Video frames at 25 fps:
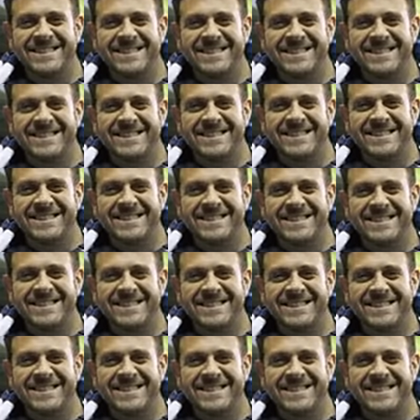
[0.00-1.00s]

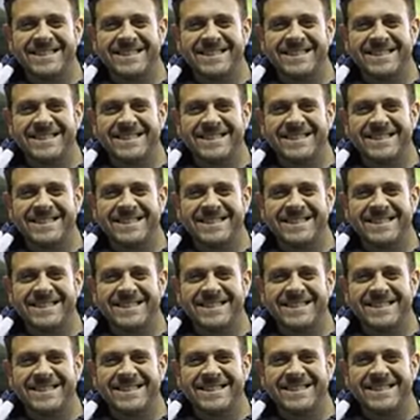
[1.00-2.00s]

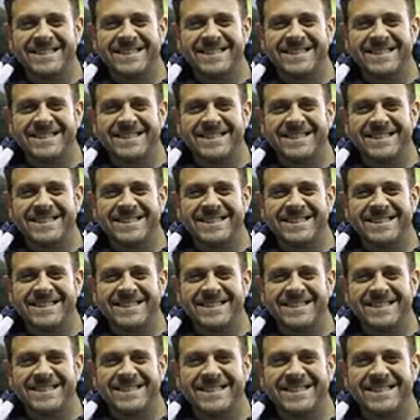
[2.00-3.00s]

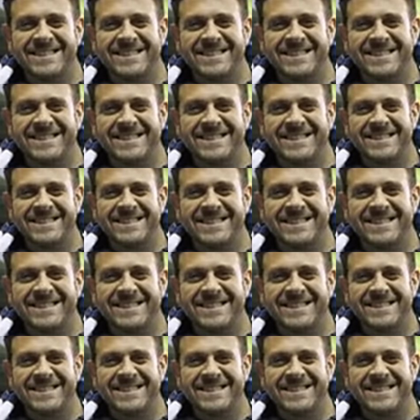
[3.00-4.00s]

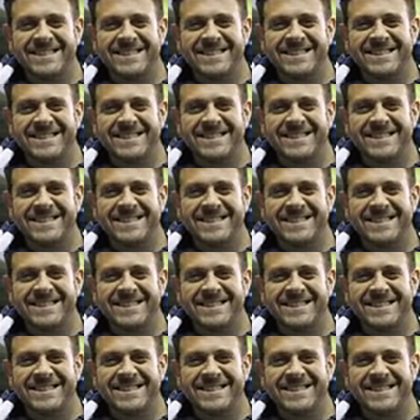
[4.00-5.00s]

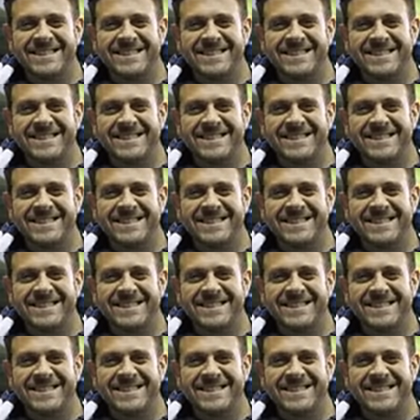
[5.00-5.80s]
The person shown says nothing.